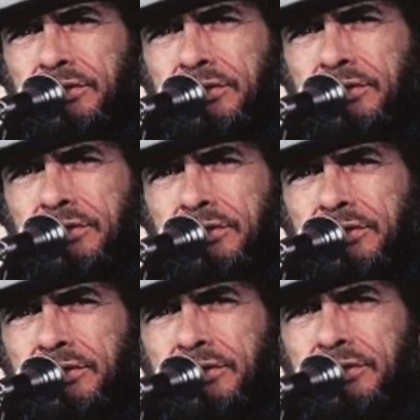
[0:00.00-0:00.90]

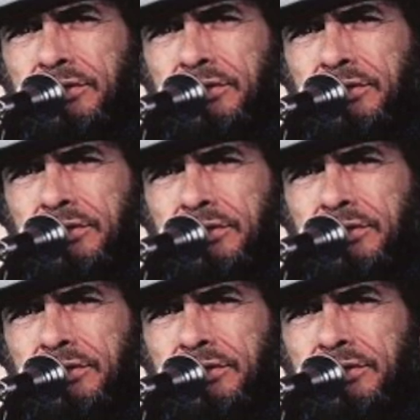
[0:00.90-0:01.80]

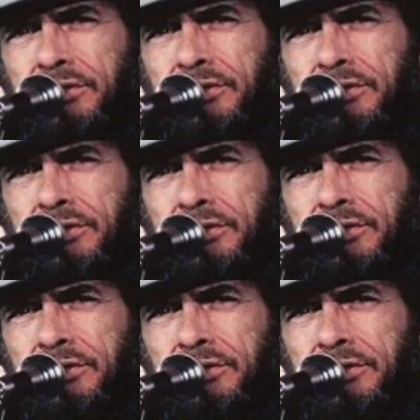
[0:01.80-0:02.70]

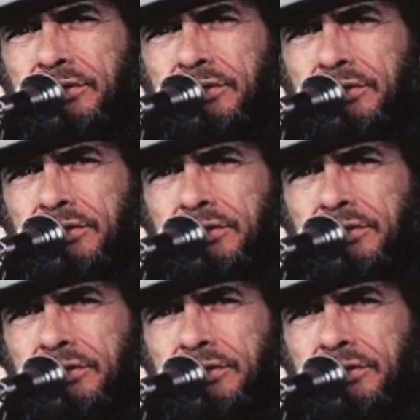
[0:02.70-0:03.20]
(not speaking)